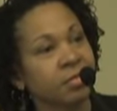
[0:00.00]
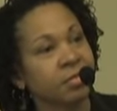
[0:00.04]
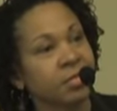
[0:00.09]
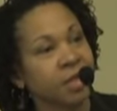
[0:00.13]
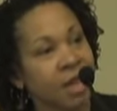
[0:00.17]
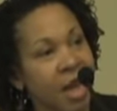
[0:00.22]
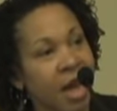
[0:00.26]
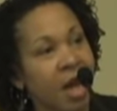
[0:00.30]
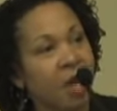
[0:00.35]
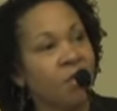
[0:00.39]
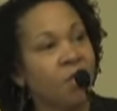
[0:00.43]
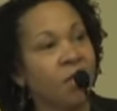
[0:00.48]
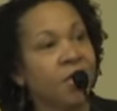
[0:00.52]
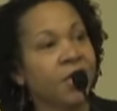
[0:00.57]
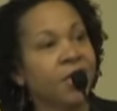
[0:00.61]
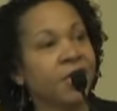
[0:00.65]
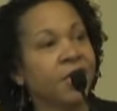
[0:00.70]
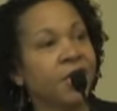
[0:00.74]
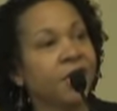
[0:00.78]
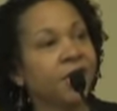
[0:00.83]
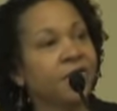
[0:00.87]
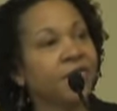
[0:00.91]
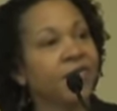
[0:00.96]
Yeah, I want to
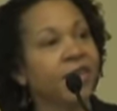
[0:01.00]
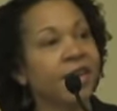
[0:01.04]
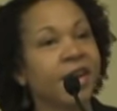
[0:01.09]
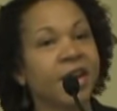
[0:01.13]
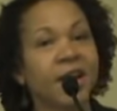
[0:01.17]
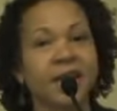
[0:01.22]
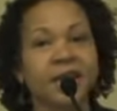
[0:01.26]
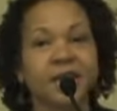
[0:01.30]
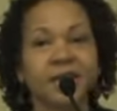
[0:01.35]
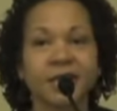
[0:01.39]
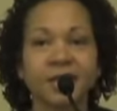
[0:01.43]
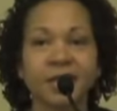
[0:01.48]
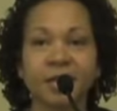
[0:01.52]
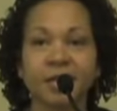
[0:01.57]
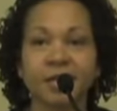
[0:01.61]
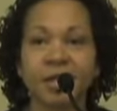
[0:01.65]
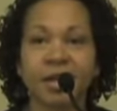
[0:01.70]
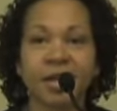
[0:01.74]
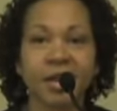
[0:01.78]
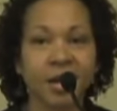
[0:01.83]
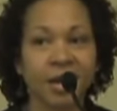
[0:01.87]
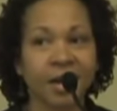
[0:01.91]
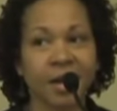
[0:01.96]
know if he got
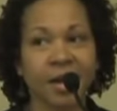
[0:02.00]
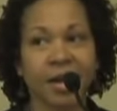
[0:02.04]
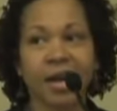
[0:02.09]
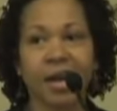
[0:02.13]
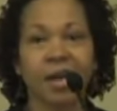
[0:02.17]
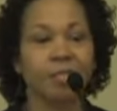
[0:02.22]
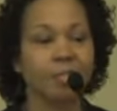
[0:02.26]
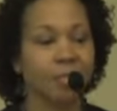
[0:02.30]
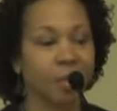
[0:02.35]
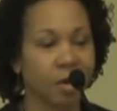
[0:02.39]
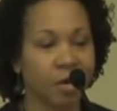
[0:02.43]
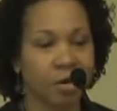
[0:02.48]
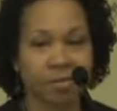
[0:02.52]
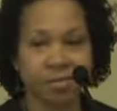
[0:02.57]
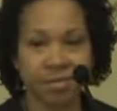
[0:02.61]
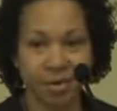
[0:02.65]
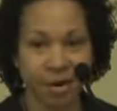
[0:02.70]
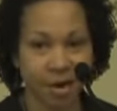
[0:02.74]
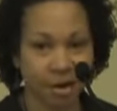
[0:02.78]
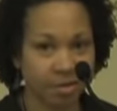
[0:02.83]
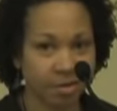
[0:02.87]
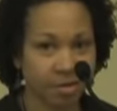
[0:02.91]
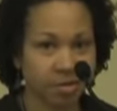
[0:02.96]
some kind of eyeball
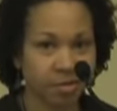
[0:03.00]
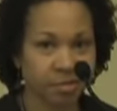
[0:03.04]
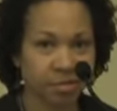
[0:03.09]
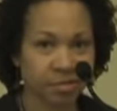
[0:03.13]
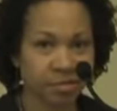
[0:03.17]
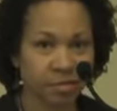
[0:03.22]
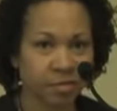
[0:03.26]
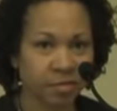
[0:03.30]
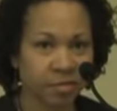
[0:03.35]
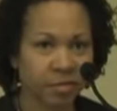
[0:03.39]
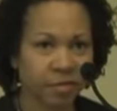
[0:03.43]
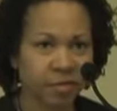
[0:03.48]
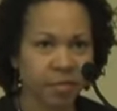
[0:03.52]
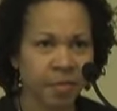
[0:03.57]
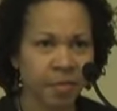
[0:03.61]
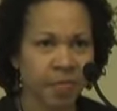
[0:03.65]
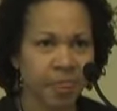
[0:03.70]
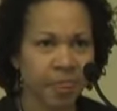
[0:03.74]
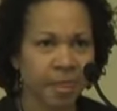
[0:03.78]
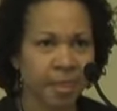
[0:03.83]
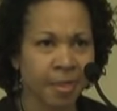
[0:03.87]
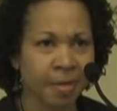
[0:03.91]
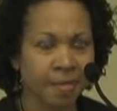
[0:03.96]
problem.
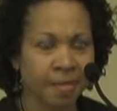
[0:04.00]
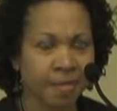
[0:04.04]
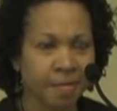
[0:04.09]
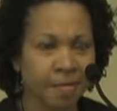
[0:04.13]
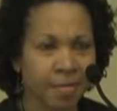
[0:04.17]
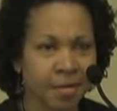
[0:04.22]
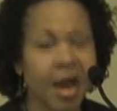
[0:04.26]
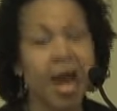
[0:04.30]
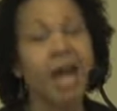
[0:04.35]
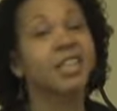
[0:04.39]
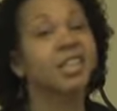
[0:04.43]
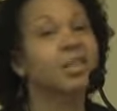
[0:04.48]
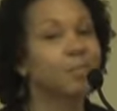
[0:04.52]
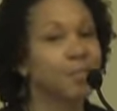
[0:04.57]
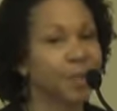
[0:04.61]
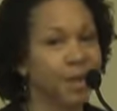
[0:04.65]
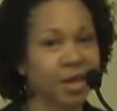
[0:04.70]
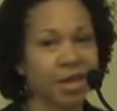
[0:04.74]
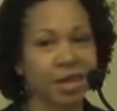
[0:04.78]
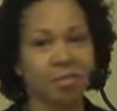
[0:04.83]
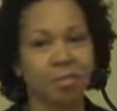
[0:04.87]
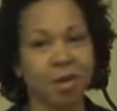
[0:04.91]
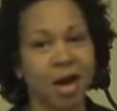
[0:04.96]
Not
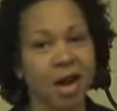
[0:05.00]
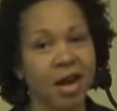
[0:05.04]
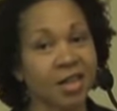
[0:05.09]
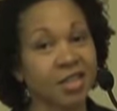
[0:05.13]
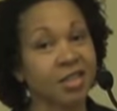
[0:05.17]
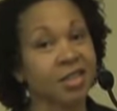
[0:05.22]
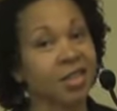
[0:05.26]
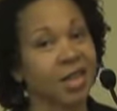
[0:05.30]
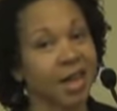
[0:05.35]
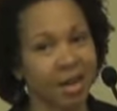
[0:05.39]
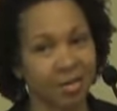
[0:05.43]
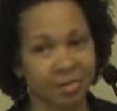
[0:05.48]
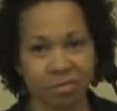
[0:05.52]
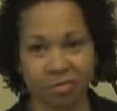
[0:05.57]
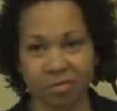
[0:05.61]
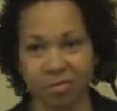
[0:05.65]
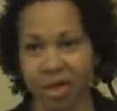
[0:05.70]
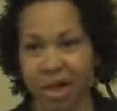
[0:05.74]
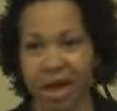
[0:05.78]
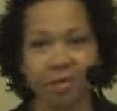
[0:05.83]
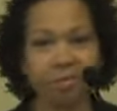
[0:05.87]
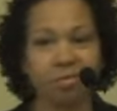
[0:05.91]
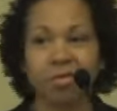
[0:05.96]
speaking speak and that,
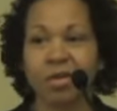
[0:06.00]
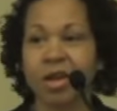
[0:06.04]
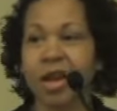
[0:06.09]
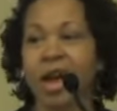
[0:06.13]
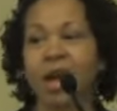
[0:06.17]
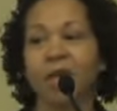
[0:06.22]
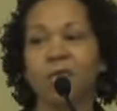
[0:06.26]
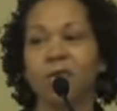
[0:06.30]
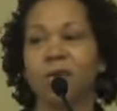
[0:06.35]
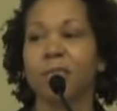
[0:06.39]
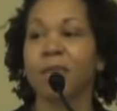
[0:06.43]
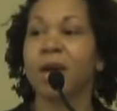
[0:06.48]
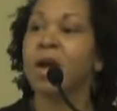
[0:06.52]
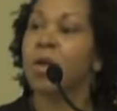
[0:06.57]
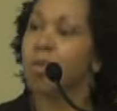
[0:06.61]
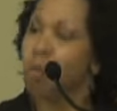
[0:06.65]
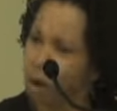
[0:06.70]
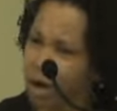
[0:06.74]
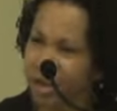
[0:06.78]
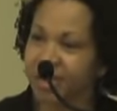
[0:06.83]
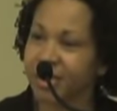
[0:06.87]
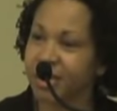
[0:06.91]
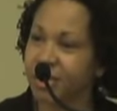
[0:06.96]
that kind of women.
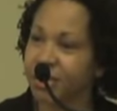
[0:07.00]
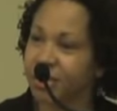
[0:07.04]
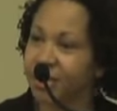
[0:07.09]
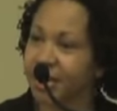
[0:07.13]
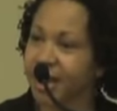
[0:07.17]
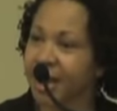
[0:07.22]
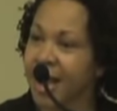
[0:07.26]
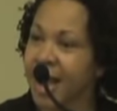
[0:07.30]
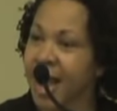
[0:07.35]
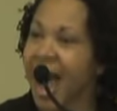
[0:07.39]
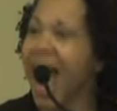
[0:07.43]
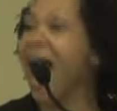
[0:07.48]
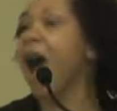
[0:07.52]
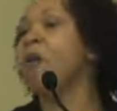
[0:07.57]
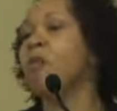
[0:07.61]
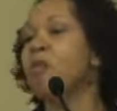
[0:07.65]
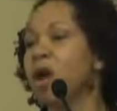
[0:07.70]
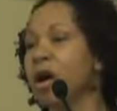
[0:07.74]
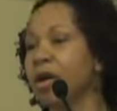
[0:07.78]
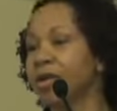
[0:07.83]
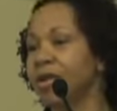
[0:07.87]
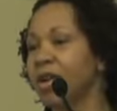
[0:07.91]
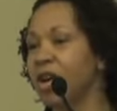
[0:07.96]
What did you say? I
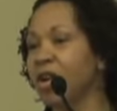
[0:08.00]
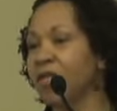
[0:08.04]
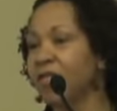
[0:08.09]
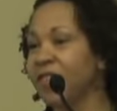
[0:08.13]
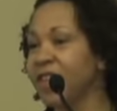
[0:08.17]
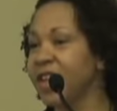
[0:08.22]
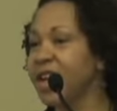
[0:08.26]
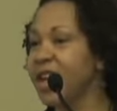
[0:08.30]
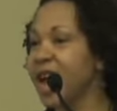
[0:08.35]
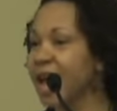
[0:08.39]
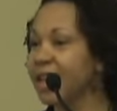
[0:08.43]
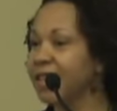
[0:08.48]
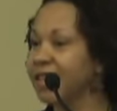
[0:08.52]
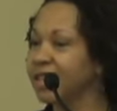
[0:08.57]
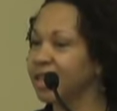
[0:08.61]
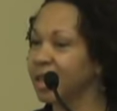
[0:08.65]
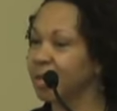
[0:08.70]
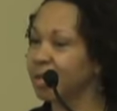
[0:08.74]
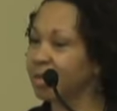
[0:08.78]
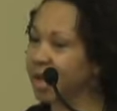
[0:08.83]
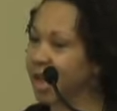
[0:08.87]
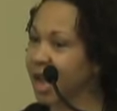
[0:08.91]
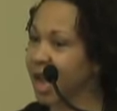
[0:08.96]
want to know if he got
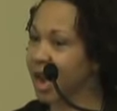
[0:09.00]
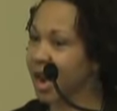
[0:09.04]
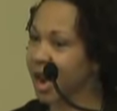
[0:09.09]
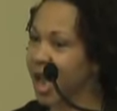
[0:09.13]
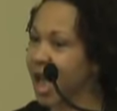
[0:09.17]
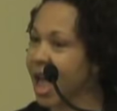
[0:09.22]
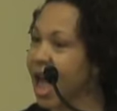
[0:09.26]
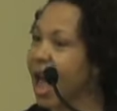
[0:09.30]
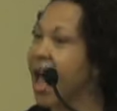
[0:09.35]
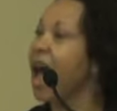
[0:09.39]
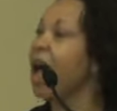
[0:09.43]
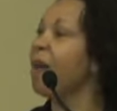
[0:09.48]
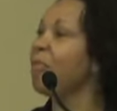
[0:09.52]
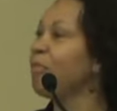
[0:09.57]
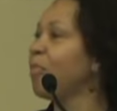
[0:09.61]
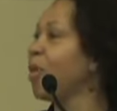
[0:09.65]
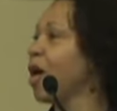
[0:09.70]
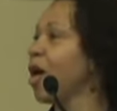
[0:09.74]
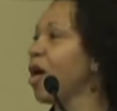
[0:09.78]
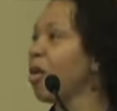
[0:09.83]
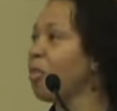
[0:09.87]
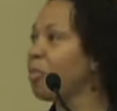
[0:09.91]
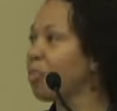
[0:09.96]
some kind of
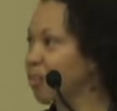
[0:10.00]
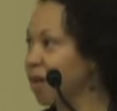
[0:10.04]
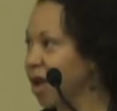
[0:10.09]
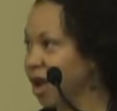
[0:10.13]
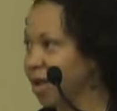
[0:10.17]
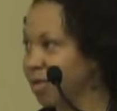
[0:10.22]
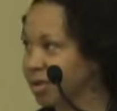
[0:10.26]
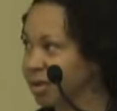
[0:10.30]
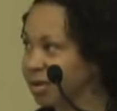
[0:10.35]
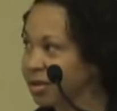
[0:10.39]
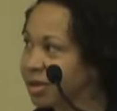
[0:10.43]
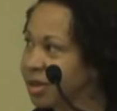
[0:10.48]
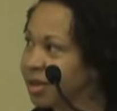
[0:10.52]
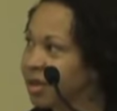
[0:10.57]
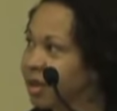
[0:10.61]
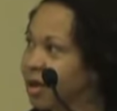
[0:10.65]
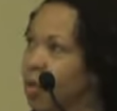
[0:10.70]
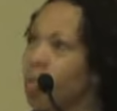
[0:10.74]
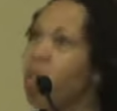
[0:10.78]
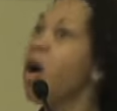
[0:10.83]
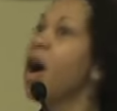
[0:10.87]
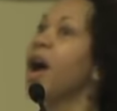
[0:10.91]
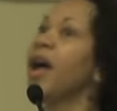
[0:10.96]
eyeball problem.
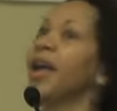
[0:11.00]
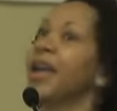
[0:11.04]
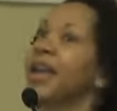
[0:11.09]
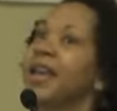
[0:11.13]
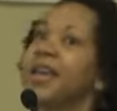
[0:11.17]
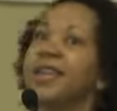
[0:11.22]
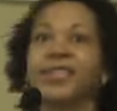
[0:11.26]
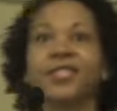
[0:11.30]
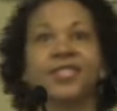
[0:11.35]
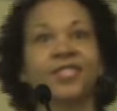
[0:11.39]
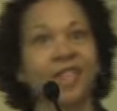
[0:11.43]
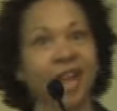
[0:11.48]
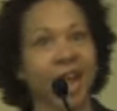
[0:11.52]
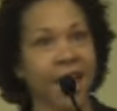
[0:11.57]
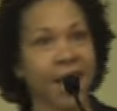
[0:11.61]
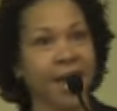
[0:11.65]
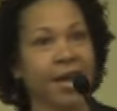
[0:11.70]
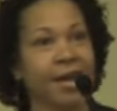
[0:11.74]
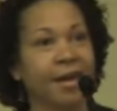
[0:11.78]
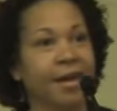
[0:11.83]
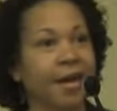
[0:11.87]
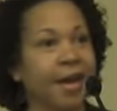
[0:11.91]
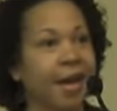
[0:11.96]
What he's
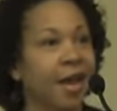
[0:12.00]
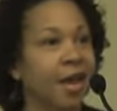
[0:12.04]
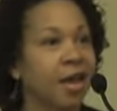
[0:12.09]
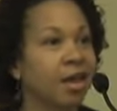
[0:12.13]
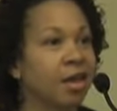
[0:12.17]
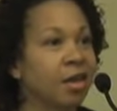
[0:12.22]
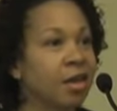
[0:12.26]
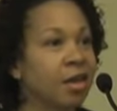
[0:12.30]
staring at.